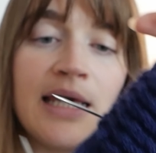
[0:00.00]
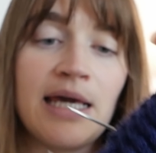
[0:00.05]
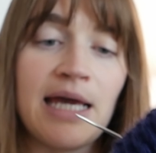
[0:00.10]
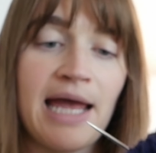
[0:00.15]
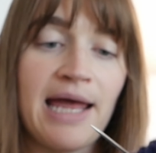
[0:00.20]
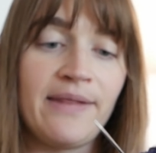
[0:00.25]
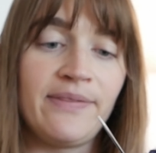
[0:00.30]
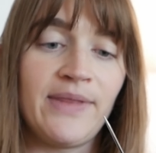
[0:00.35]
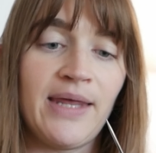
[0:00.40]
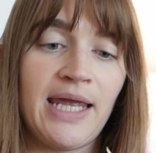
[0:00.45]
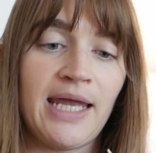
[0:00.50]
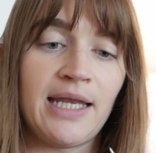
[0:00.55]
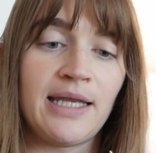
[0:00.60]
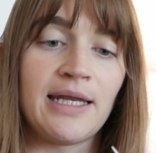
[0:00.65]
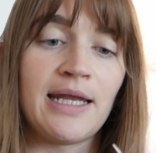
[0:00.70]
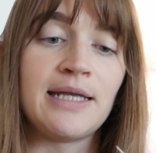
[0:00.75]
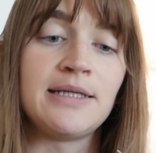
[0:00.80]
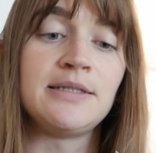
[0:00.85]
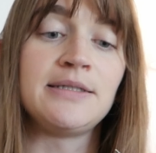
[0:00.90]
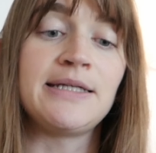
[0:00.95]
And
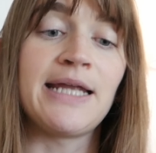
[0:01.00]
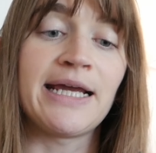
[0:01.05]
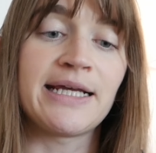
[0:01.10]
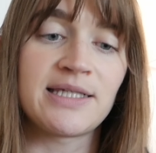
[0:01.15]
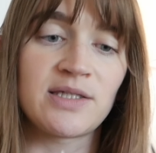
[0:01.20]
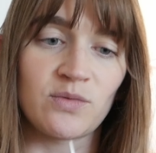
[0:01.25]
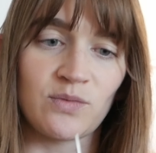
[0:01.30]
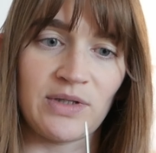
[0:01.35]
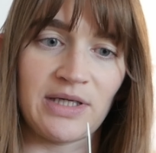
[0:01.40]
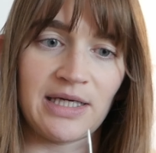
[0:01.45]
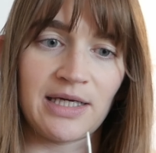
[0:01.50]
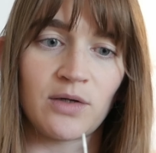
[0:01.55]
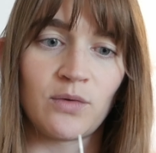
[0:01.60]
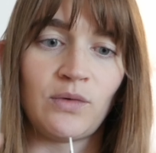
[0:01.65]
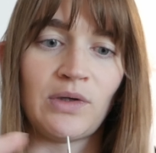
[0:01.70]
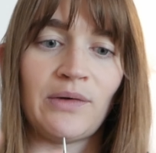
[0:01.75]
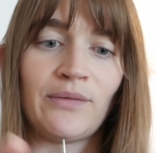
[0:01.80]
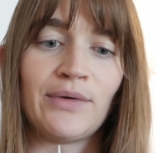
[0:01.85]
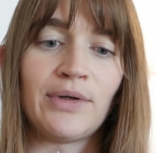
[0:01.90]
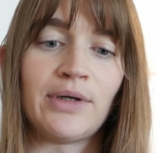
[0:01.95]
then next week
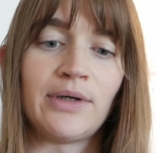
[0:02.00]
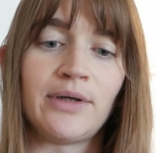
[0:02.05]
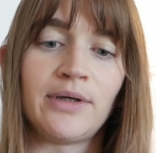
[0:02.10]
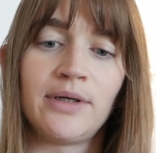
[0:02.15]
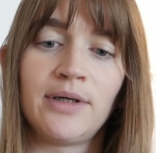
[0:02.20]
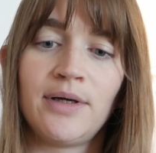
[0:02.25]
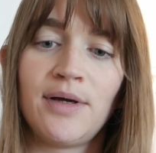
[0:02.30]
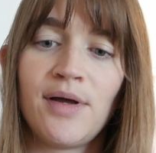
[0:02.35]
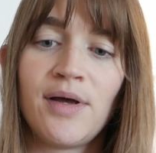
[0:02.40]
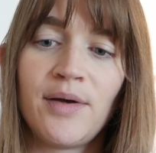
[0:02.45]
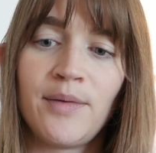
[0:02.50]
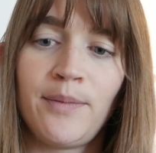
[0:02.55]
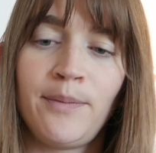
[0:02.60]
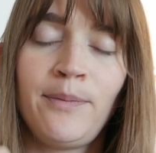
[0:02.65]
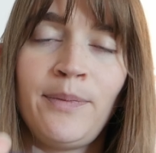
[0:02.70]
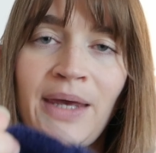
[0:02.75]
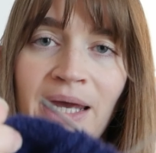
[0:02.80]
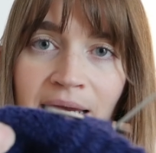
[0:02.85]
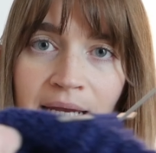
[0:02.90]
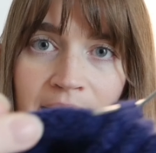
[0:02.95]
we will
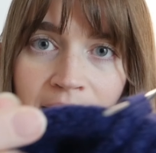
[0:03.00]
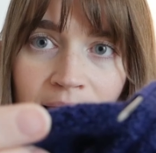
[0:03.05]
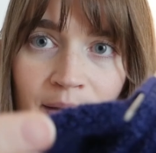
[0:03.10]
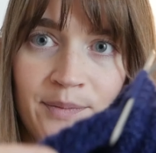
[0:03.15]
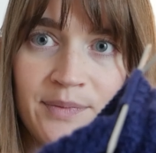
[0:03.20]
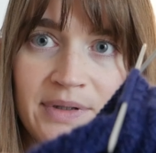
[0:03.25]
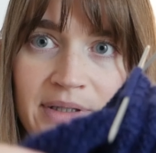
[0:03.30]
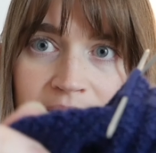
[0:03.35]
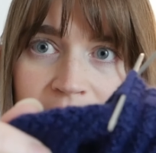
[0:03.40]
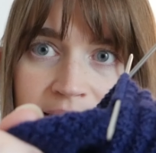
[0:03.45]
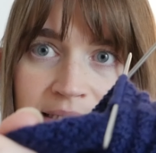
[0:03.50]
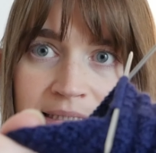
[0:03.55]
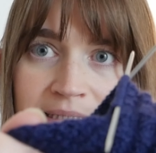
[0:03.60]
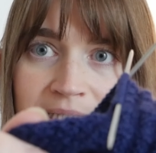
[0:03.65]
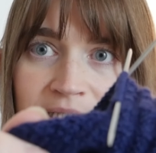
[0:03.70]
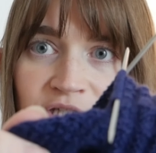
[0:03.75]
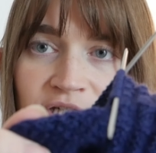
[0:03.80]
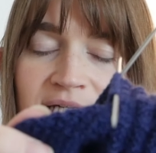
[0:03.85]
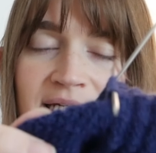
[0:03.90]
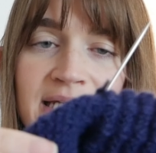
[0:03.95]
pick up
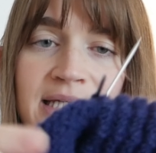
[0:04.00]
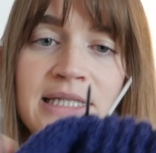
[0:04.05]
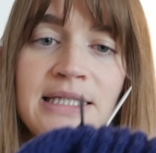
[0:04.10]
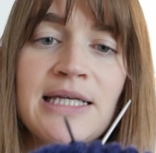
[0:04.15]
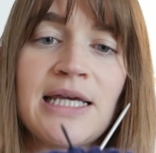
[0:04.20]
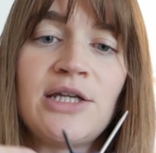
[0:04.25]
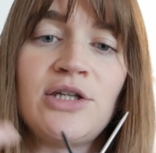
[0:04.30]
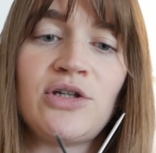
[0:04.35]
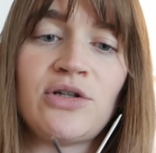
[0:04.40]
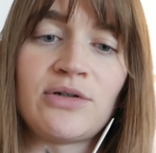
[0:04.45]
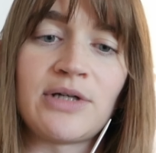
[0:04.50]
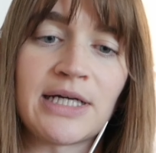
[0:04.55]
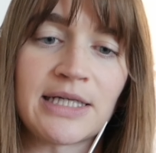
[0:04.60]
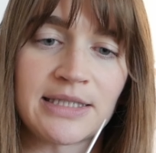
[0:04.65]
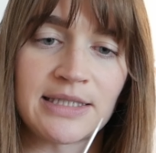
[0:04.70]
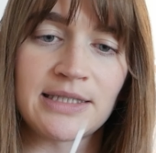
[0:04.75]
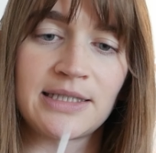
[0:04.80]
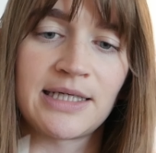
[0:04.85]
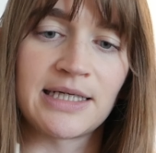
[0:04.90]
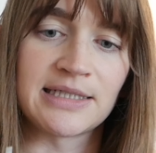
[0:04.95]
stitches and do
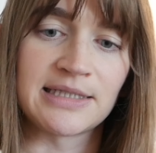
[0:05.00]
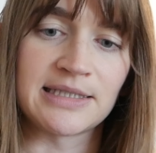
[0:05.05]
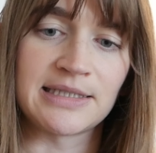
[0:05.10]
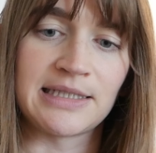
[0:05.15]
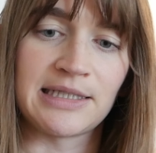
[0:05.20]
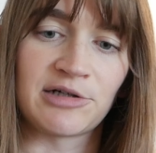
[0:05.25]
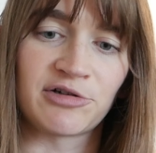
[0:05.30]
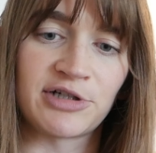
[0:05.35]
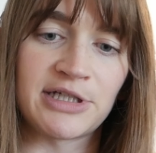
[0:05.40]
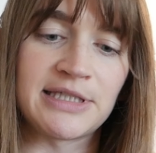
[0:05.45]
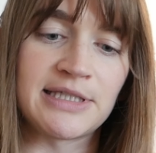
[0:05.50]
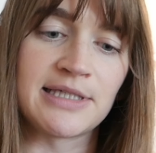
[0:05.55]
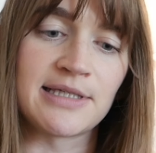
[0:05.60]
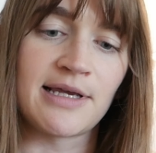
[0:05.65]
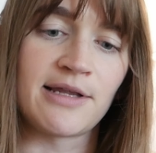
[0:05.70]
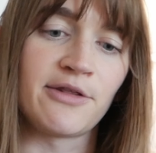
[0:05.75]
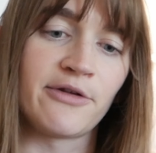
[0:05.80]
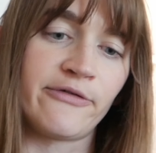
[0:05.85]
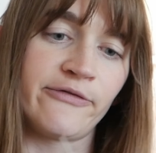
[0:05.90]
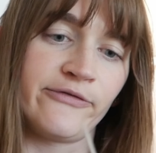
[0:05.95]
gusset decreases
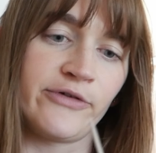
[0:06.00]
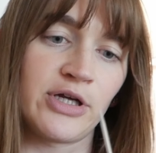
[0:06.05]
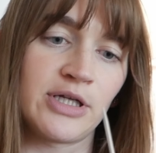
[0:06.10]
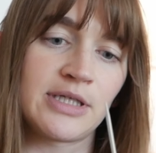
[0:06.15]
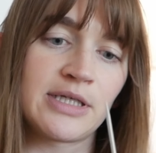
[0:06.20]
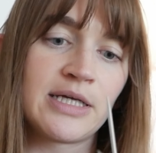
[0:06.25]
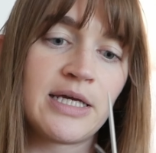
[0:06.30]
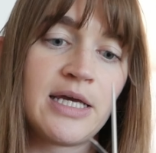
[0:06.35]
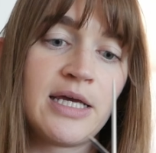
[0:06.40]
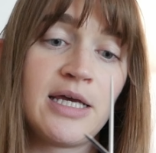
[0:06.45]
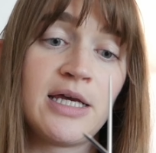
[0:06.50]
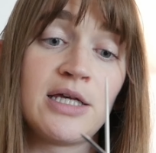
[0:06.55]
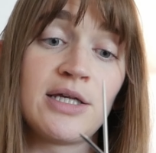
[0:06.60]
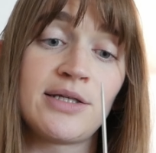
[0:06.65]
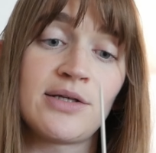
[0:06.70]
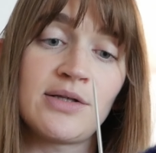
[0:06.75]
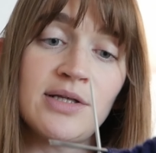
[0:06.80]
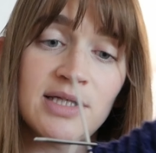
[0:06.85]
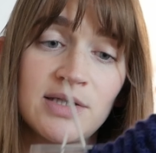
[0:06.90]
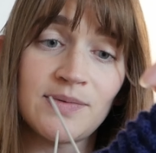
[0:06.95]
on the foot.
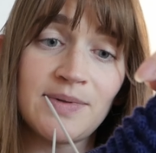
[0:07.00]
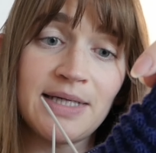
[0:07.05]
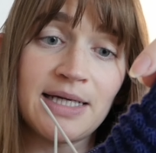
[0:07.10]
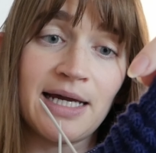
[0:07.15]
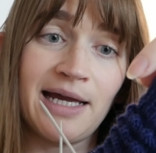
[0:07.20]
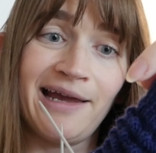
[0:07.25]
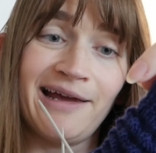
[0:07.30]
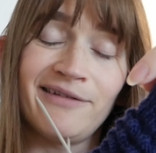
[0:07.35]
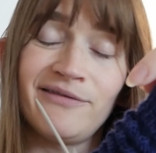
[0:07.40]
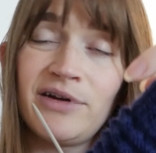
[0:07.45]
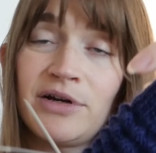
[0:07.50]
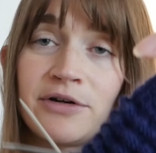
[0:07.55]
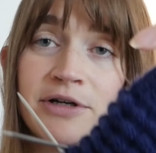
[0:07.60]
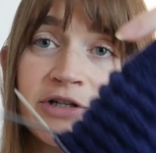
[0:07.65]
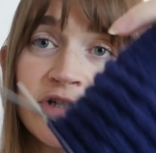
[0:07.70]
So this week I had a very